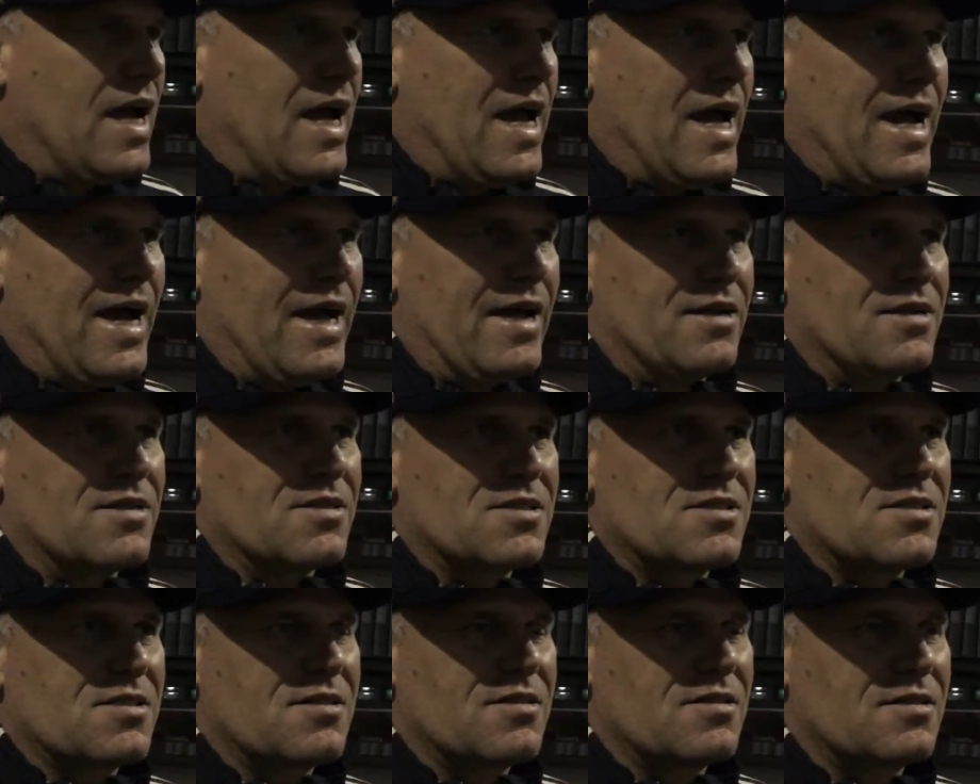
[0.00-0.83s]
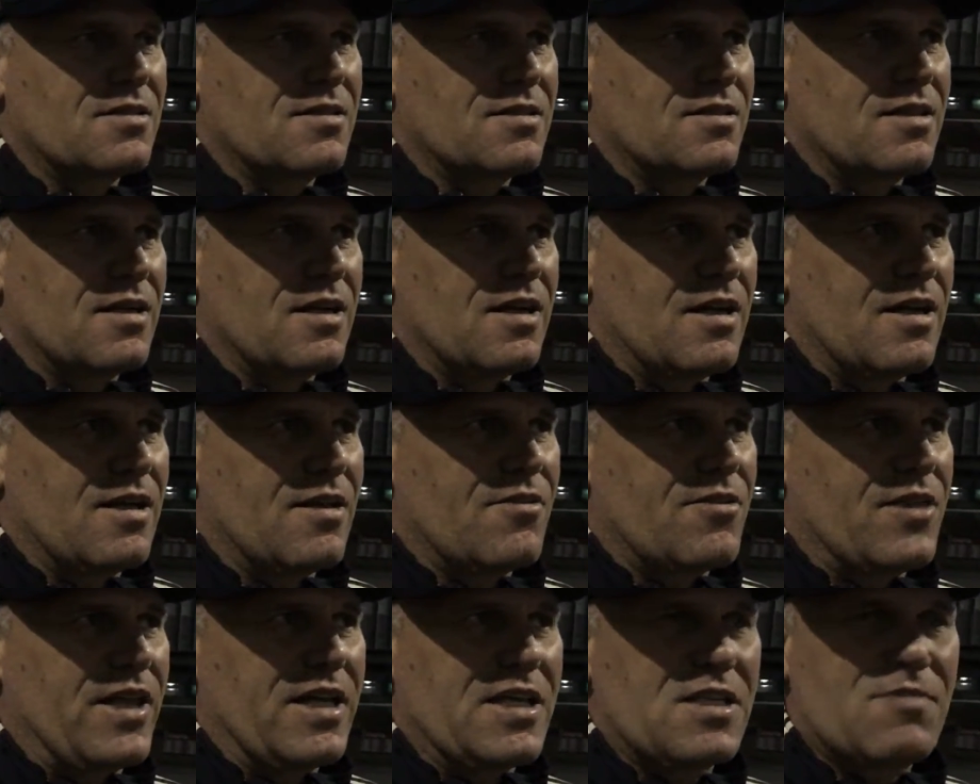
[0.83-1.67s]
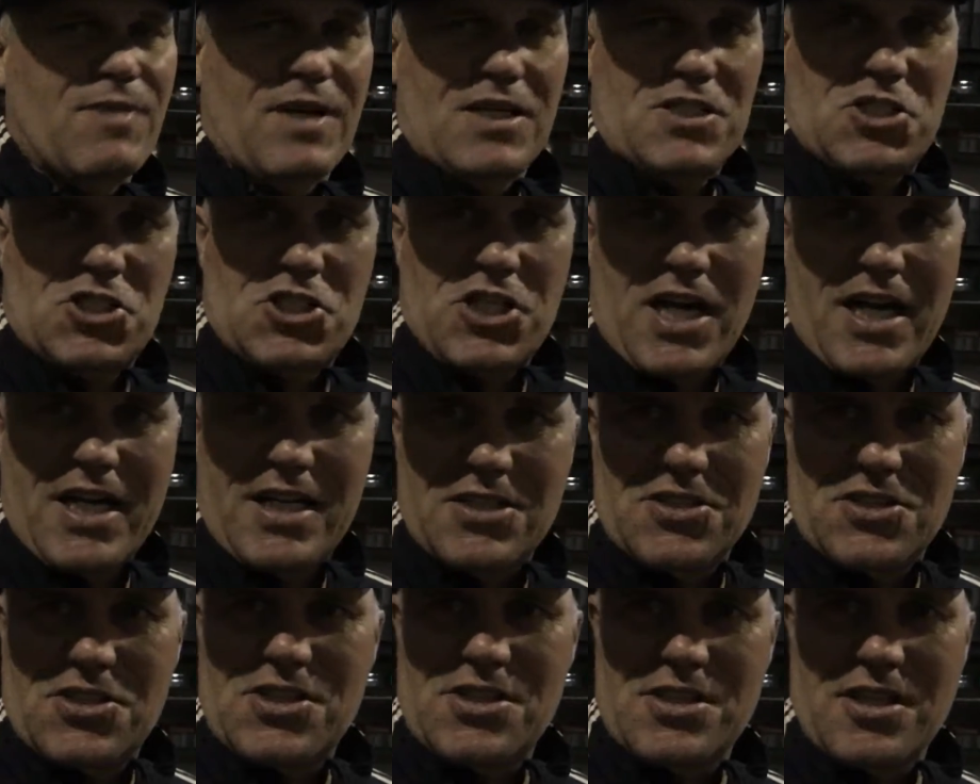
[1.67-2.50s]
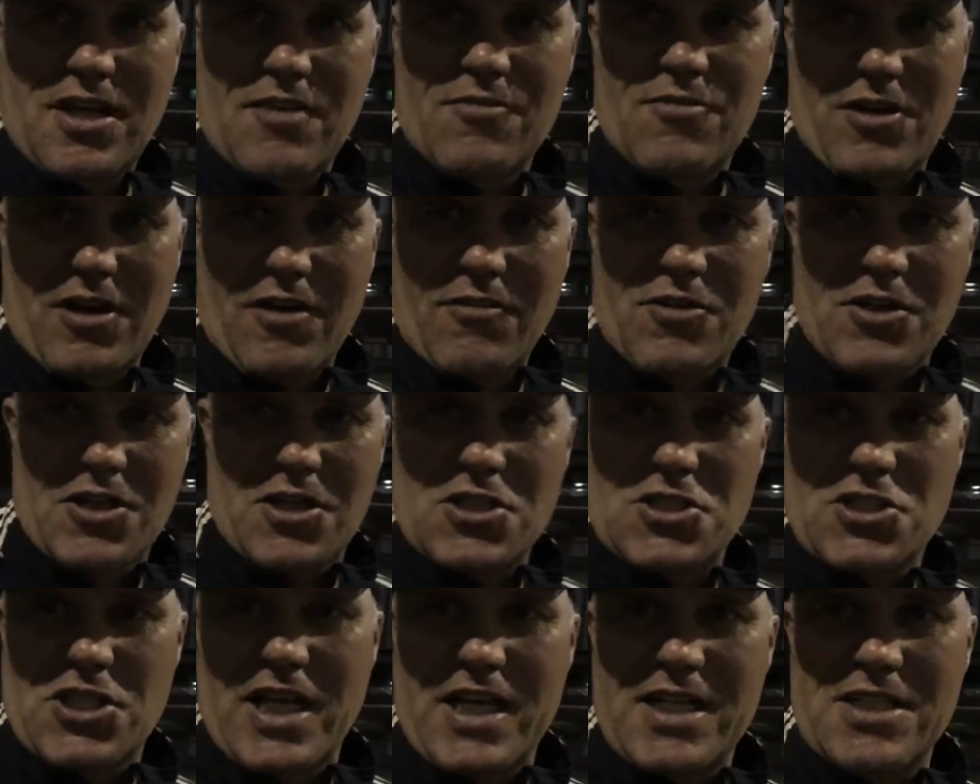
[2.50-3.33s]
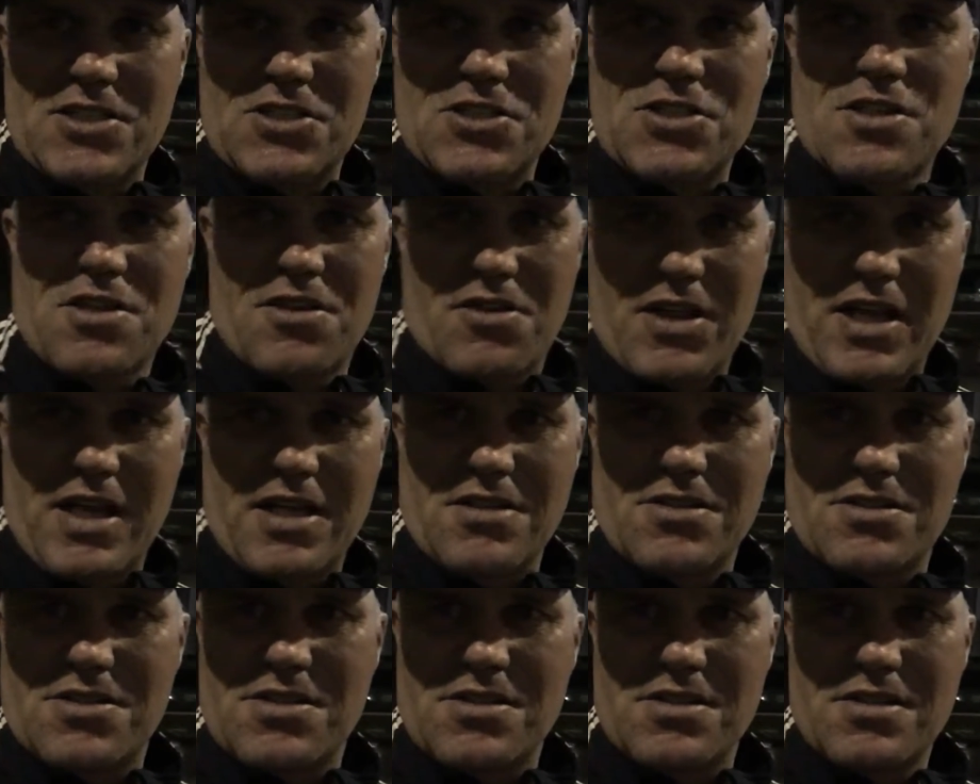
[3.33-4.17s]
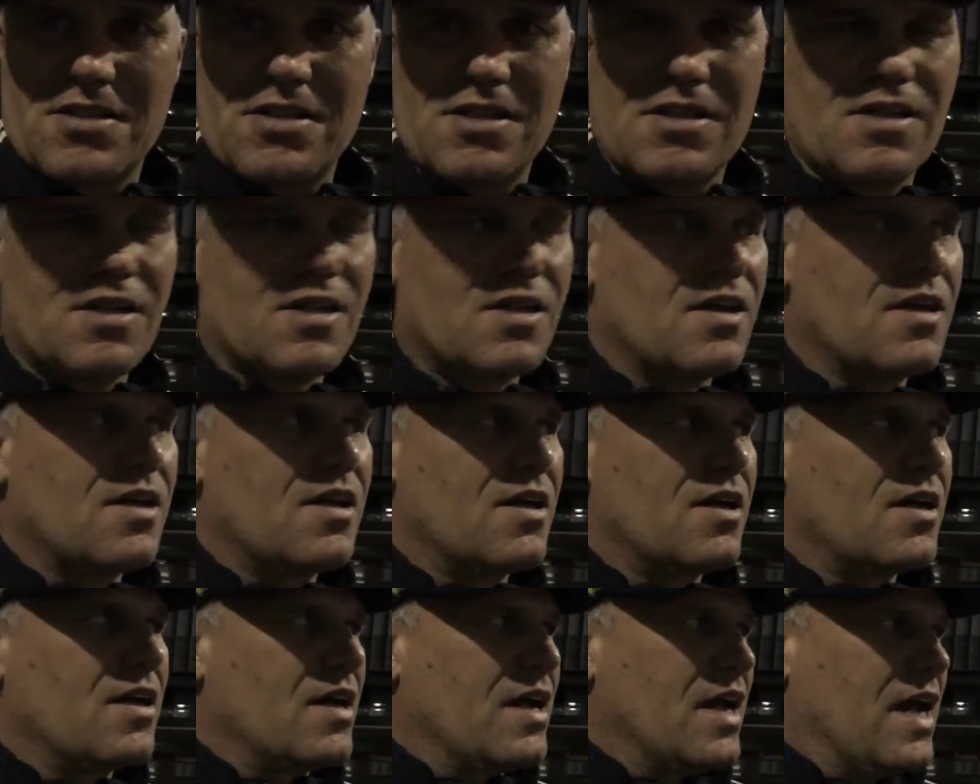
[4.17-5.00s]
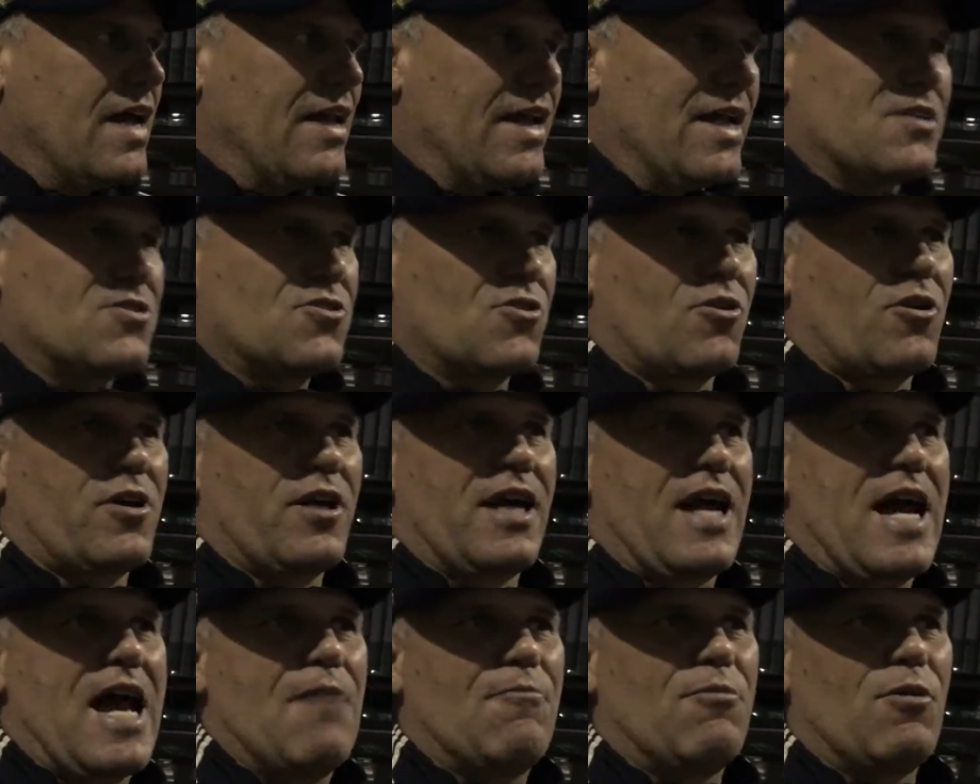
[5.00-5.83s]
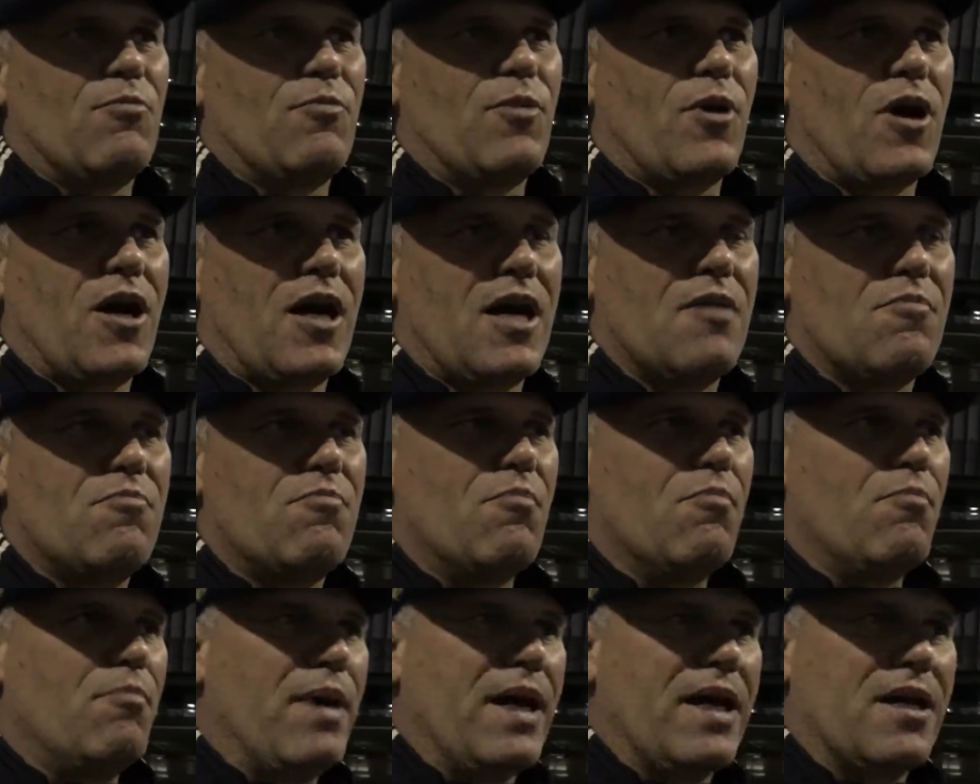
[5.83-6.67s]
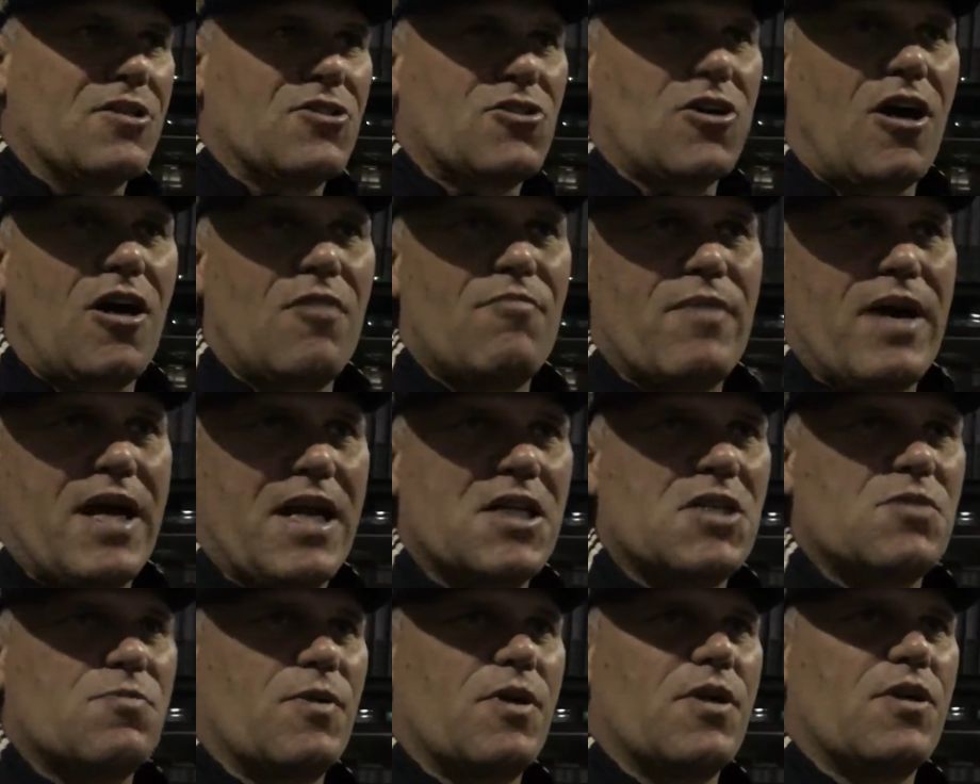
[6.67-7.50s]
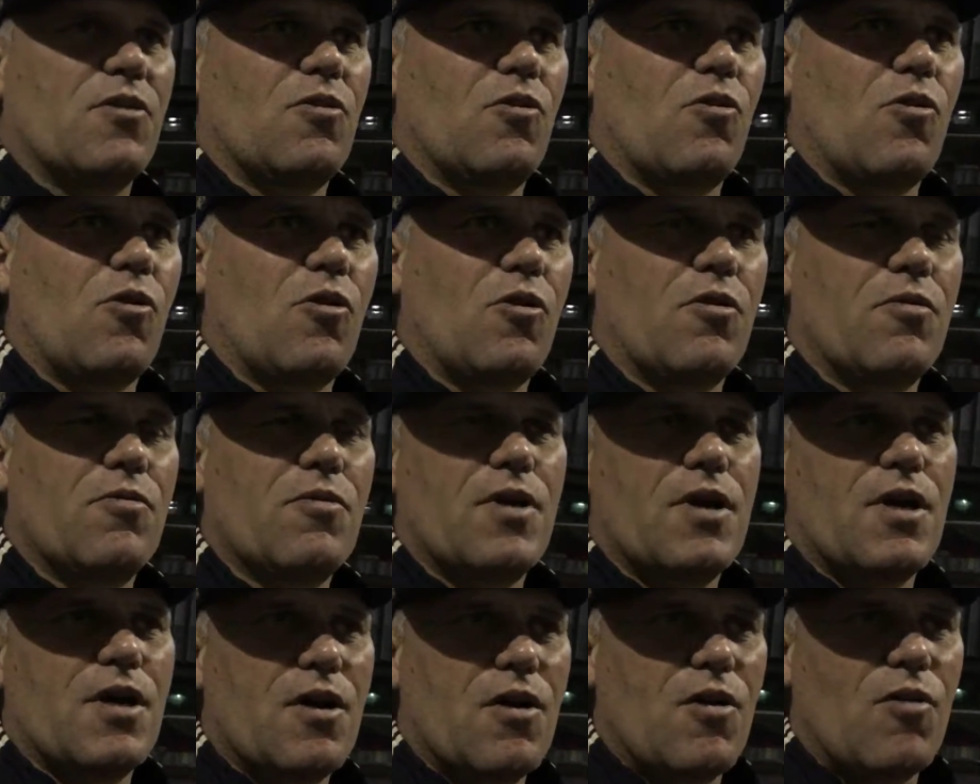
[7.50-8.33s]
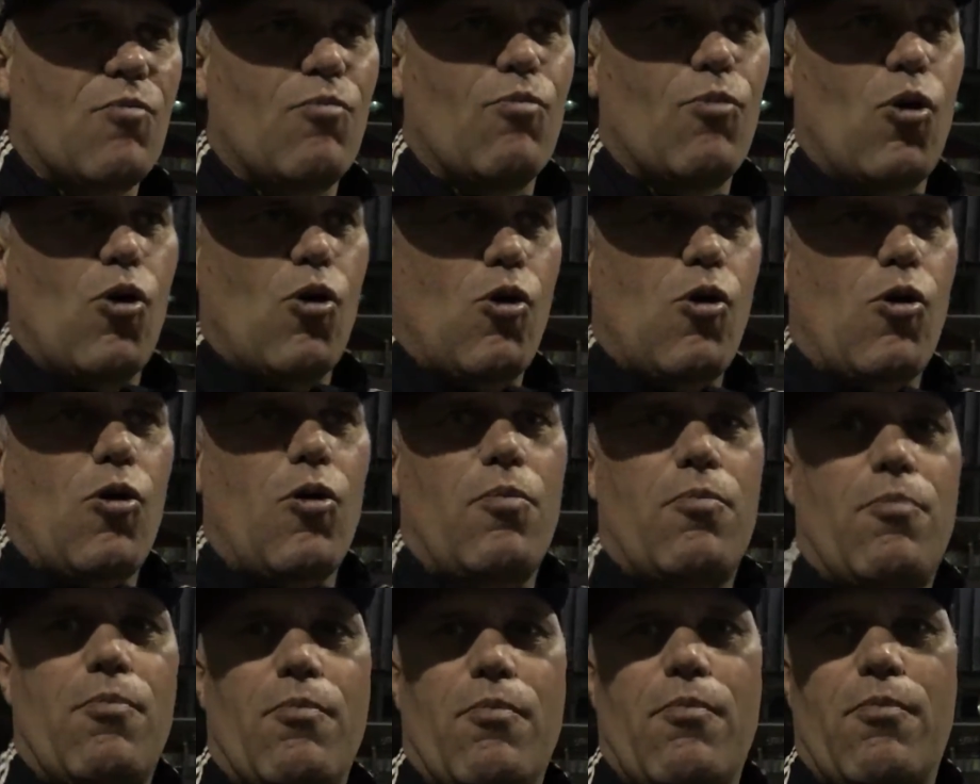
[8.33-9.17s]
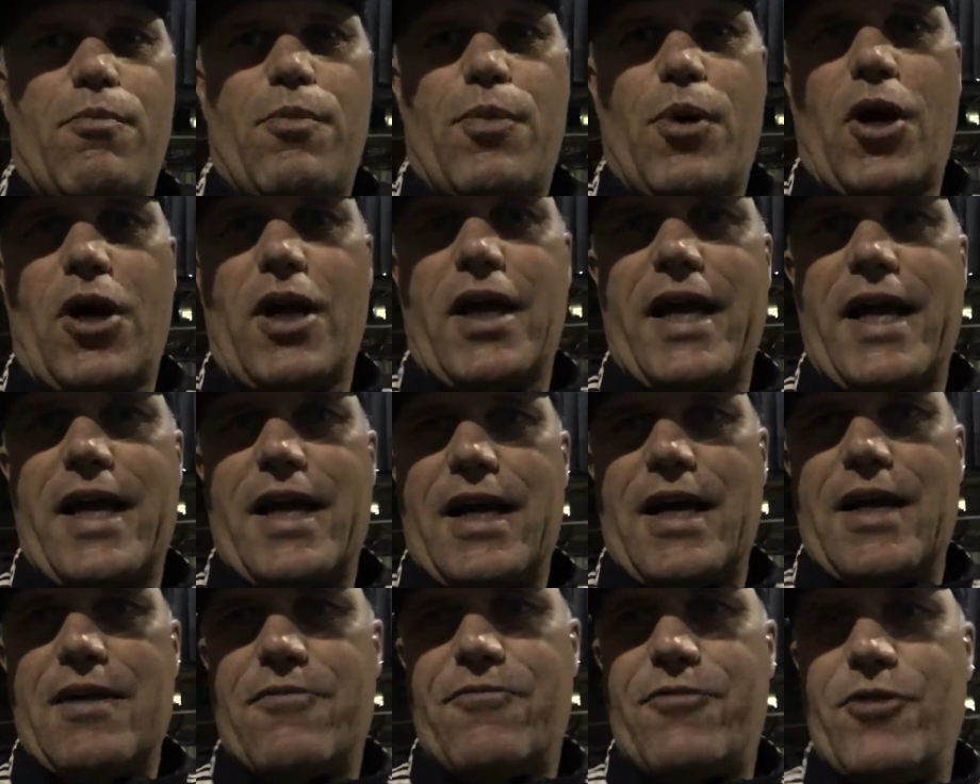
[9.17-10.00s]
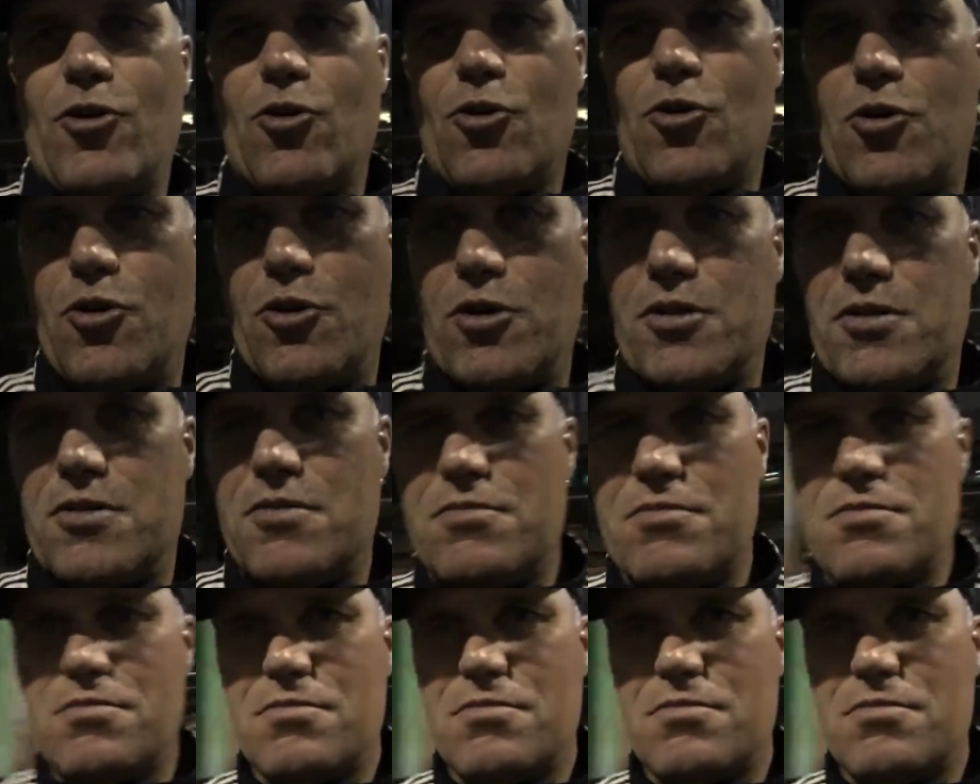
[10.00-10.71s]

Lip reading: And things must change. I've got to change things. And that's not going to happen by better time management or more Pollyanna feel-good